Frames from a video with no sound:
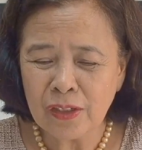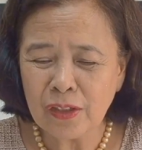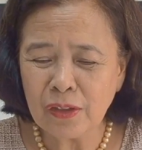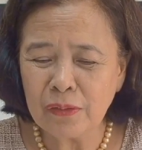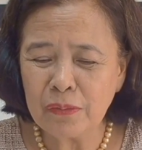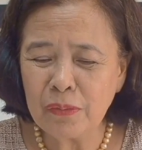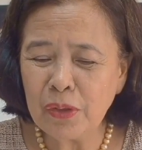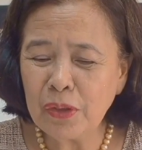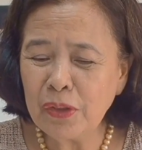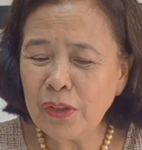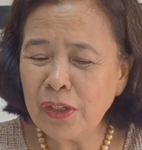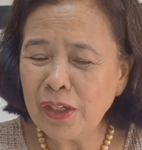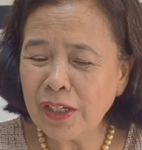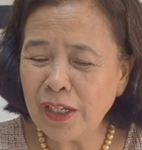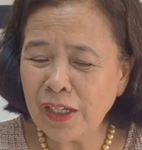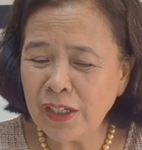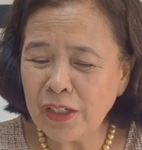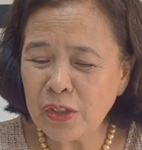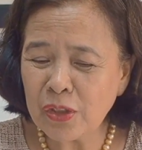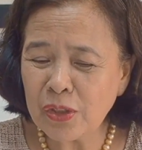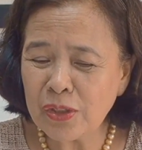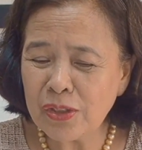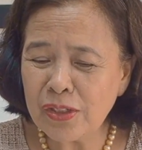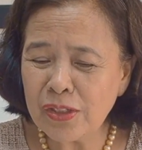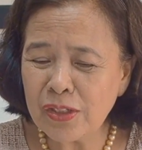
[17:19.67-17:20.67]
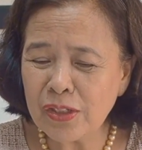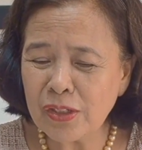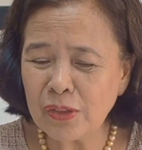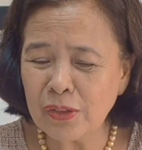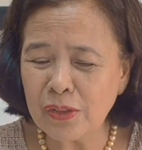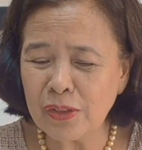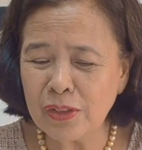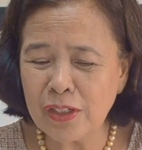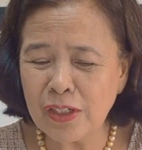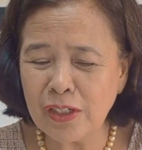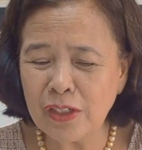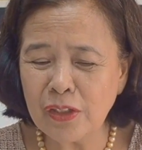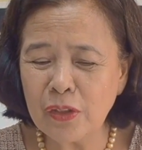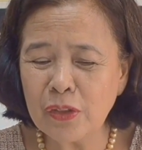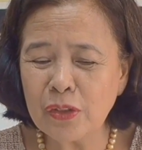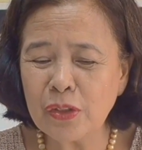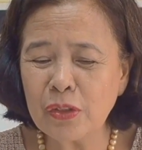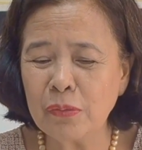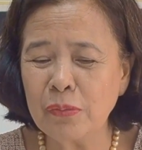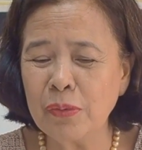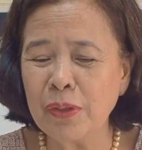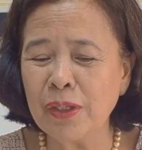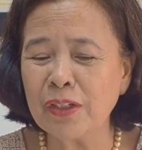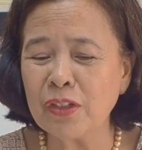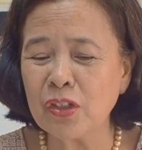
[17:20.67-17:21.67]
Communications continue
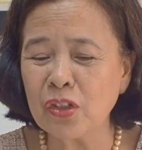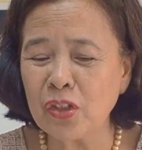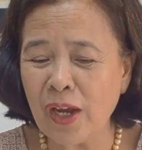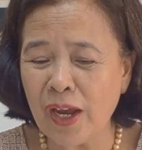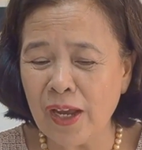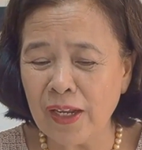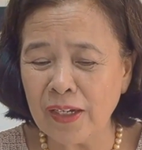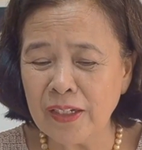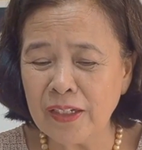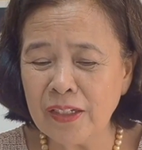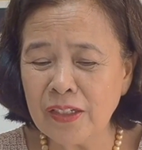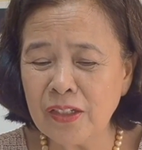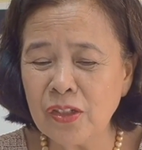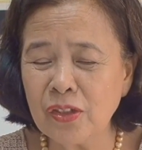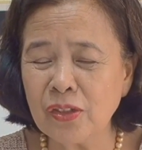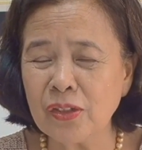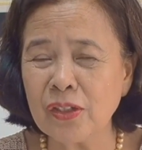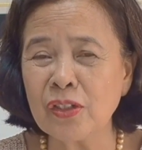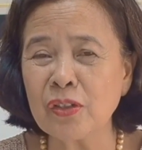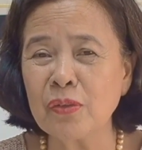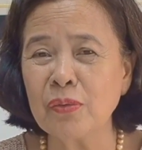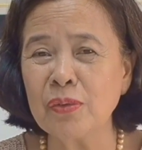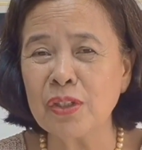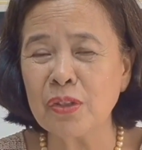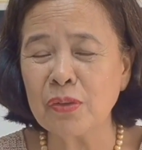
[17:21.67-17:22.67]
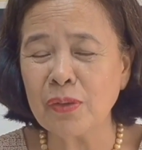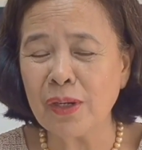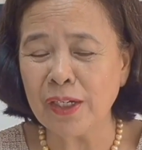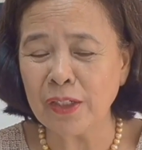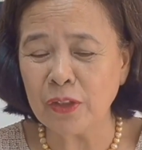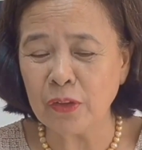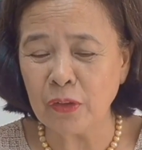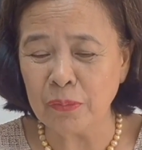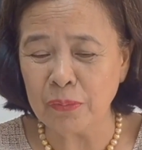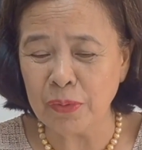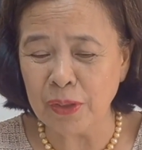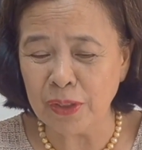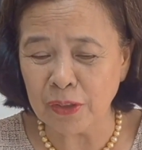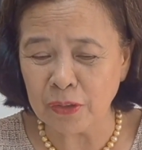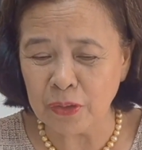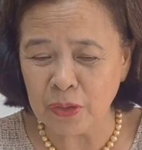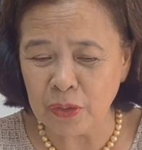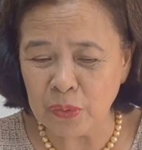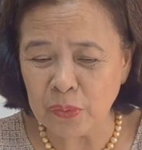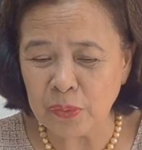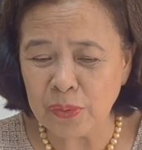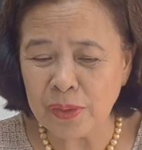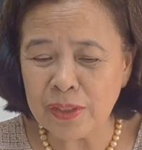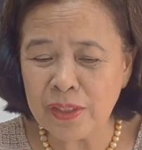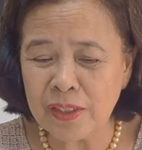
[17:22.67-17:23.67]
to be a challenge as we try to build
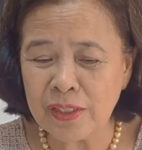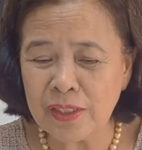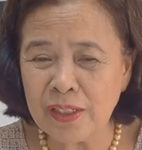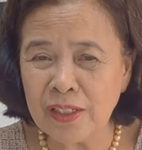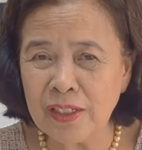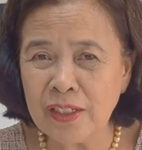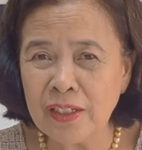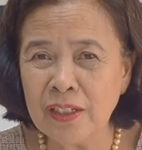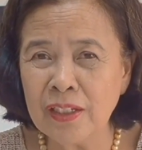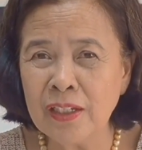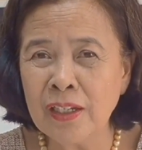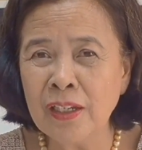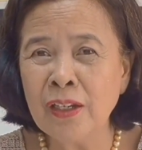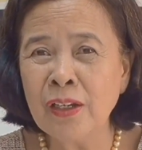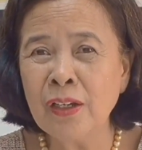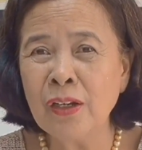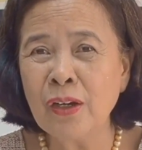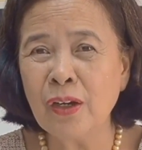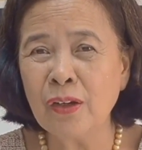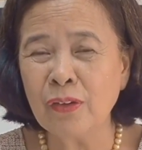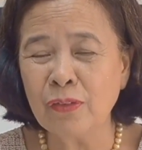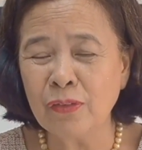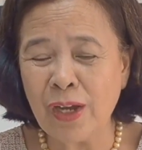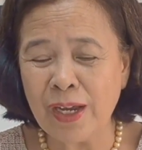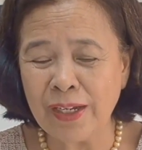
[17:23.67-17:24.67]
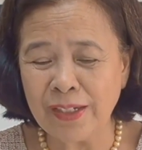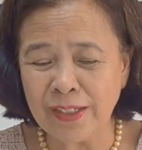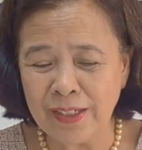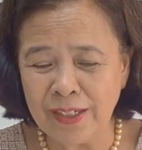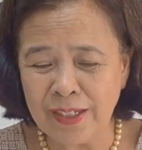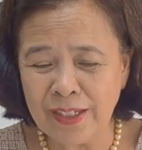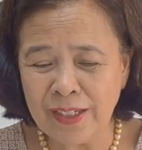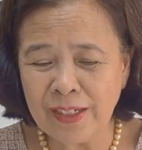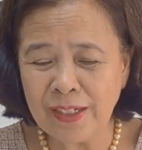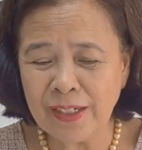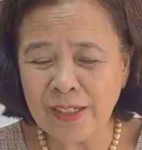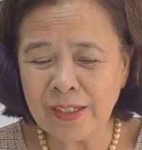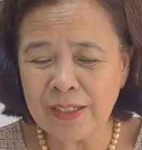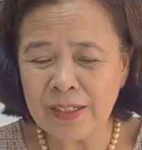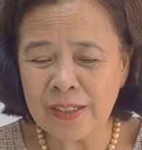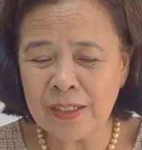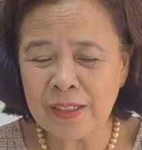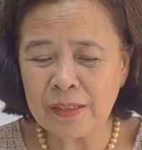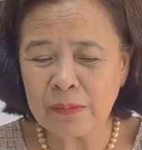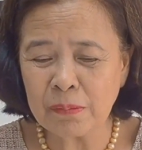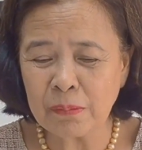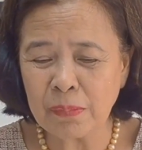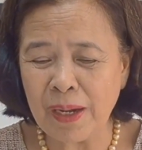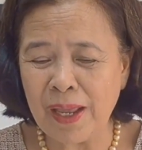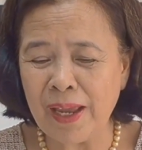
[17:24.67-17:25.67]
unity of
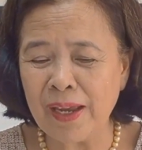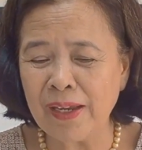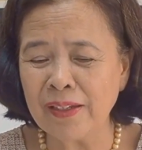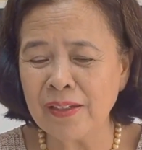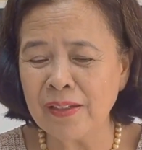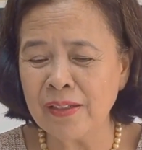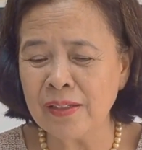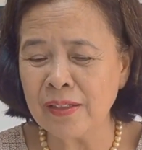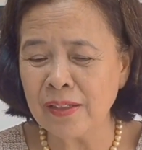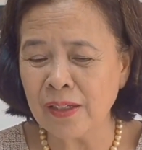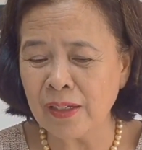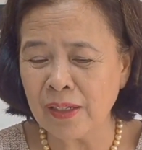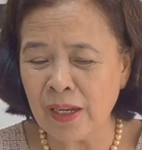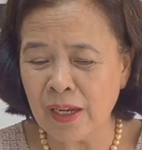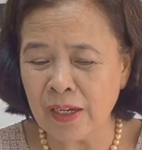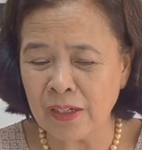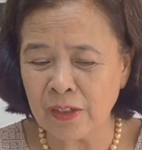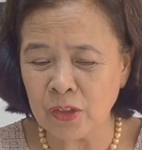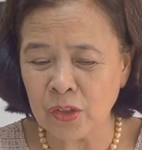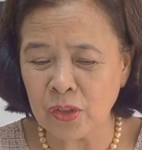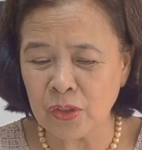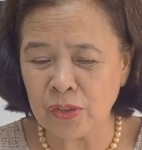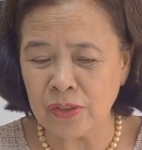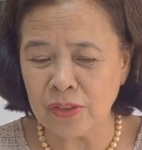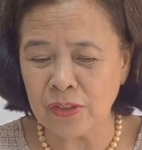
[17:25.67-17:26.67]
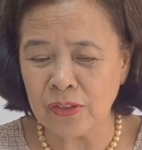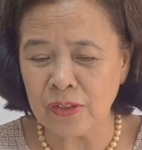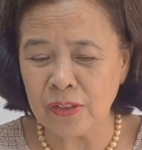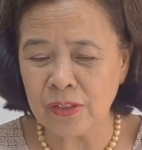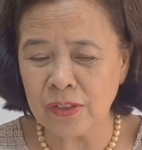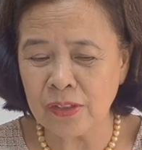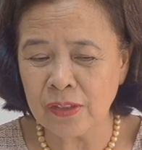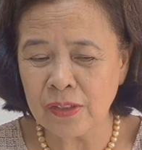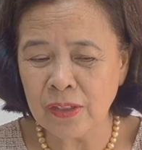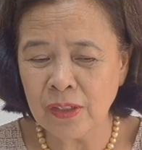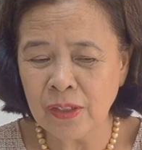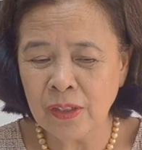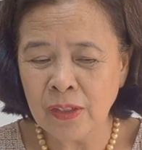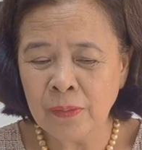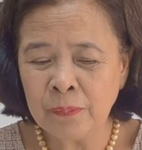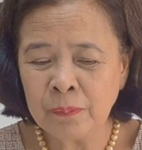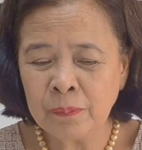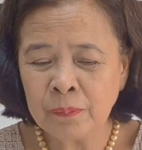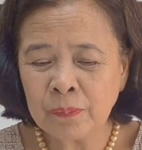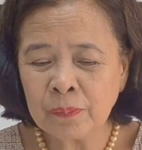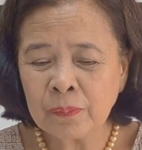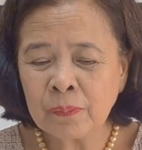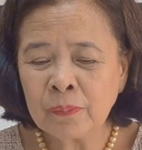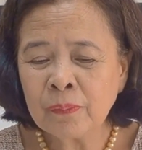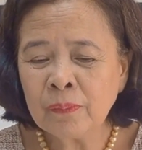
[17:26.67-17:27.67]
ideas, plans, and actions.
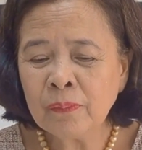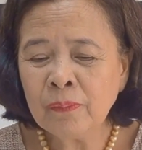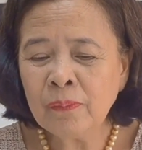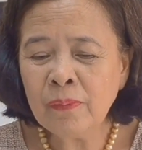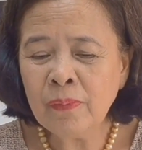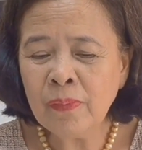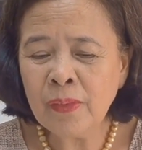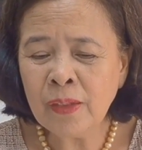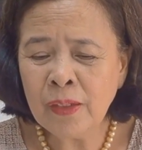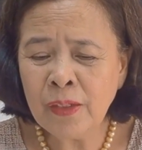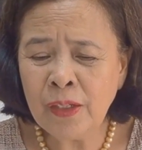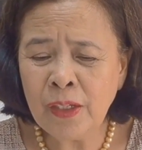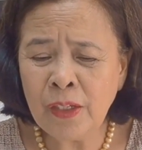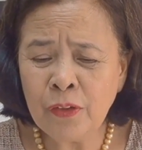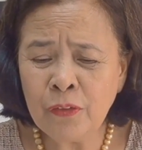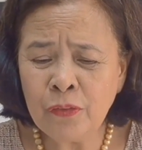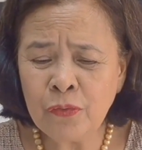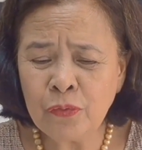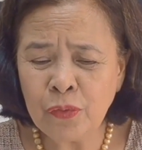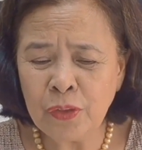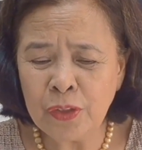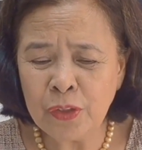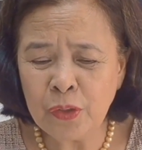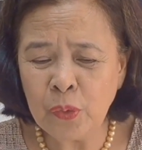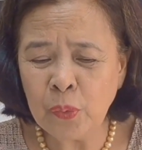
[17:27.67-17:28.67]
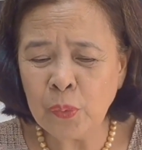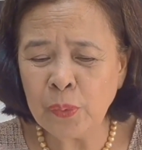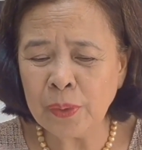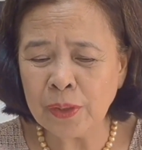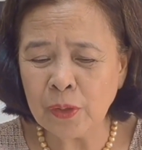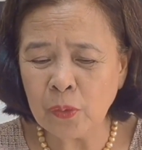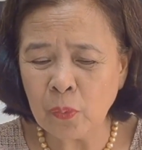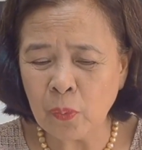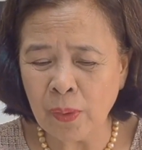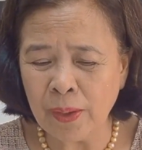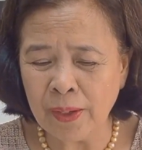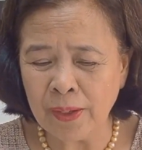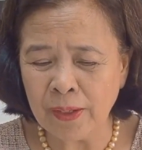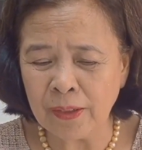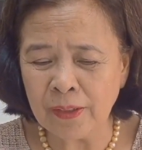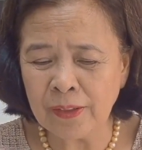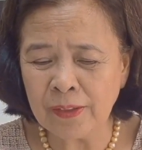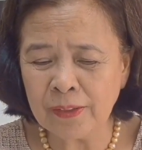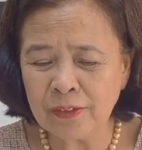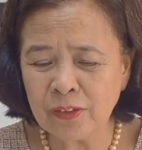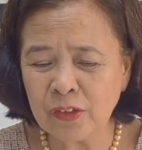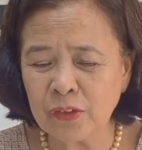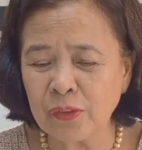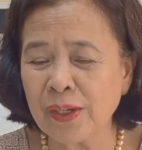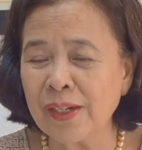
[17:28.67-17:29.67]
If we do it
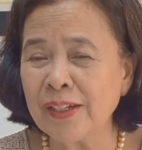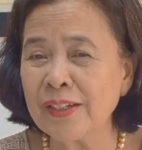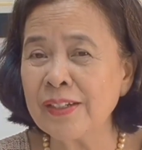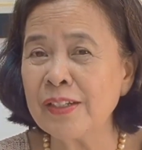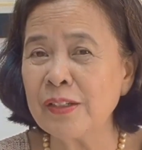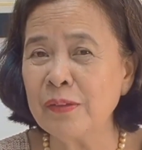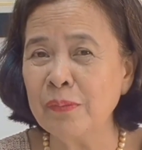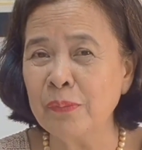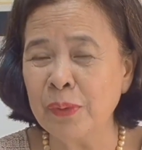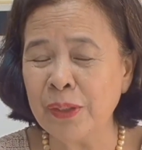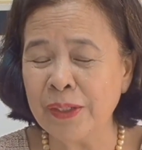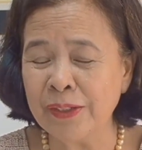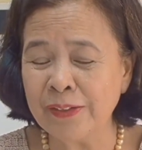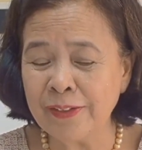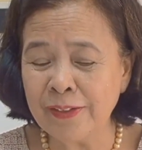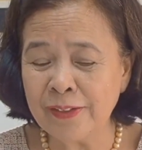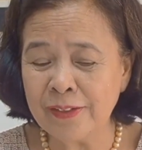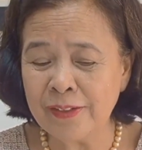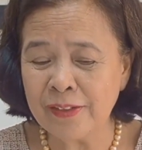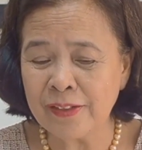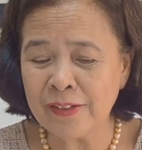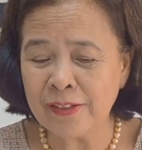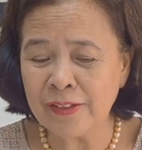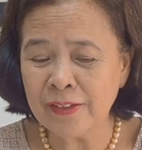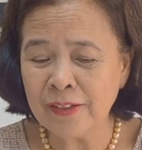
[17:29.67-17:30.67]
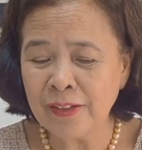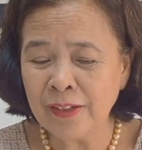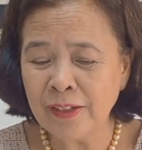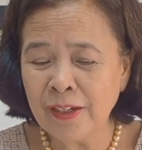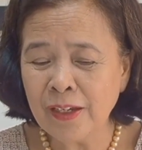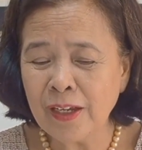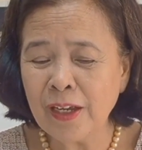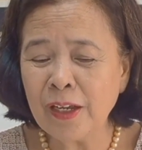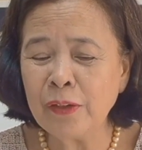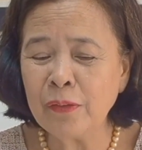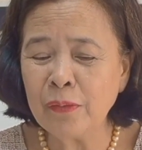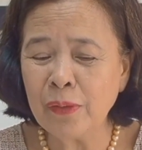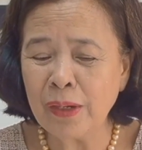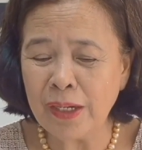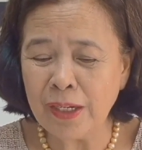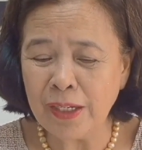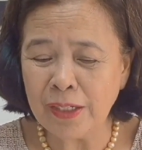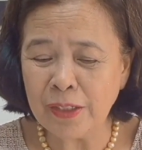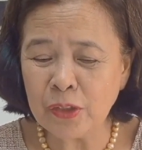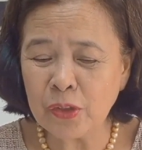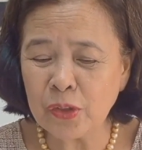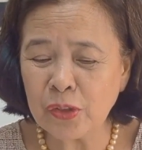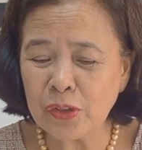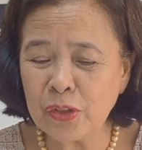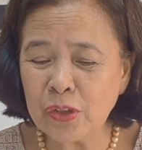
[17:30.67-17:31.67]
well, trust builds and
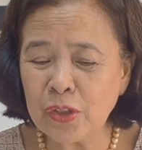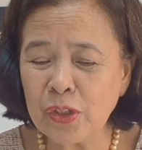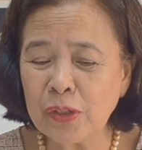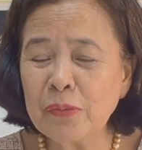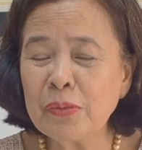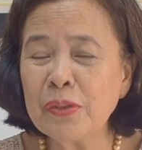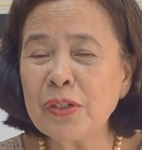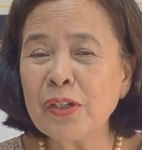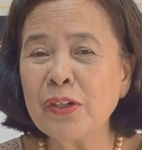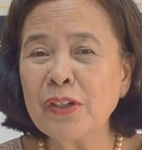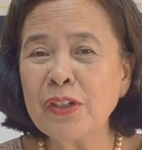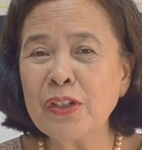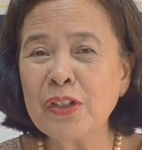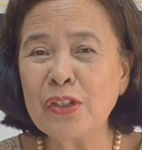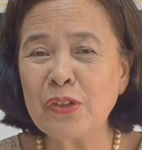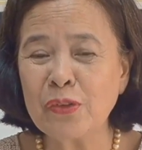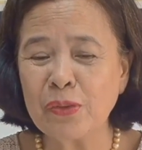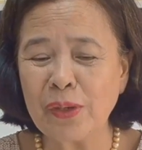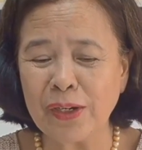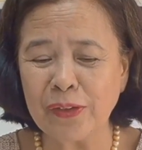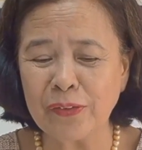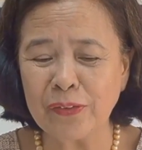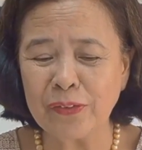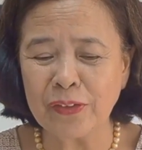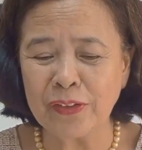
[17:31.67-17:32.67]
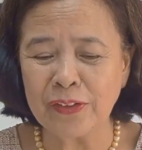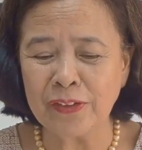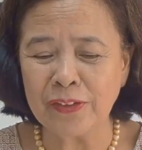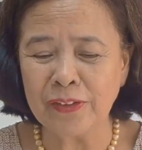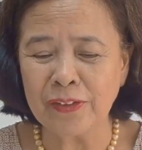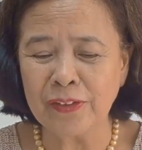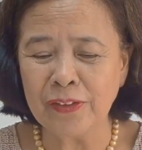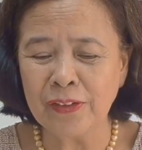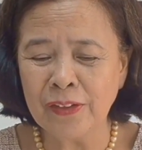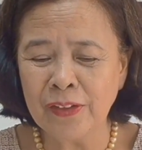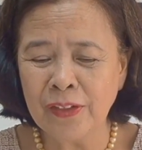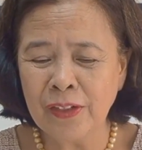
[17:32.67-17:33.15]
relationships are strengthened.